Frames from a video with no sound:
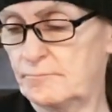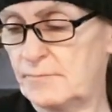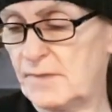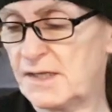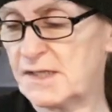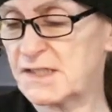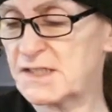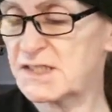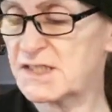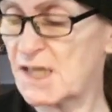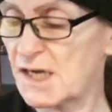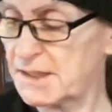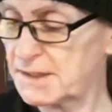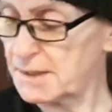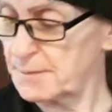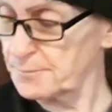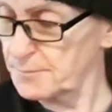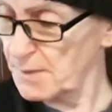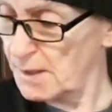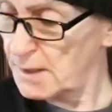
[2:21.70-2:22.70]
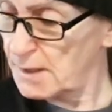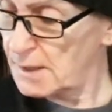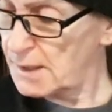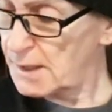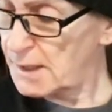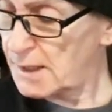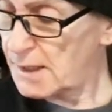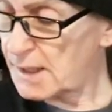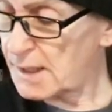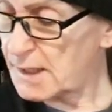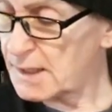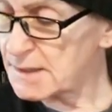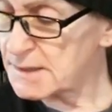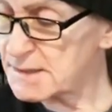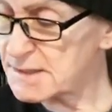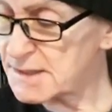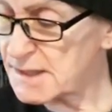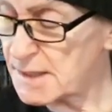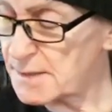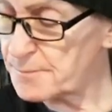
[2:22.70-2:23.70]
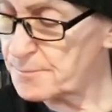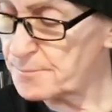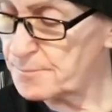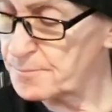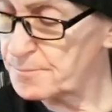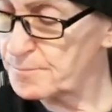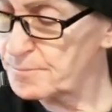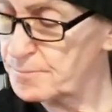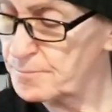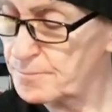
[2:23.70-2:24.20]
made in China. And um,